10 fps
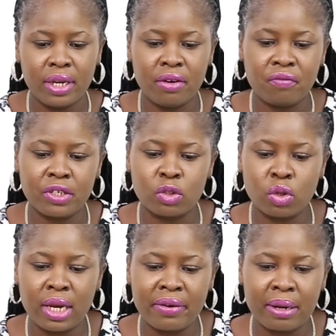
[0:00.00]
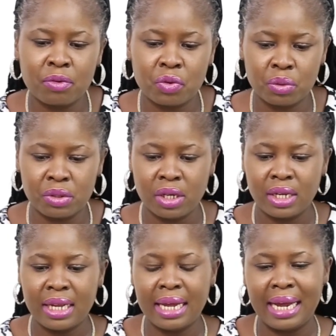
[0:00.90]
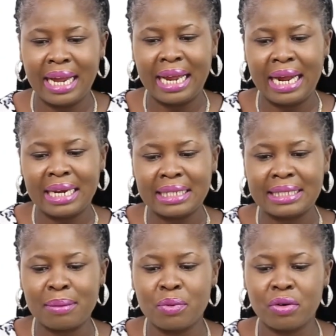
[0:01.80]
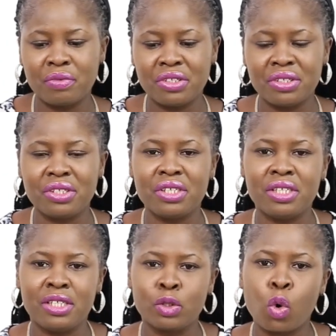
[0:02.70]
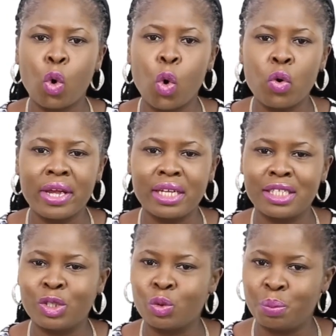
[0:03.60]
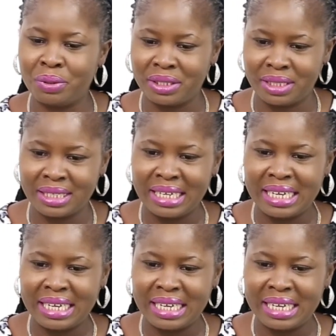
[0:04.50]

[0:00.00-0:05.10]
Then for the tolerant groups, an example of this is Colgate toothpaste.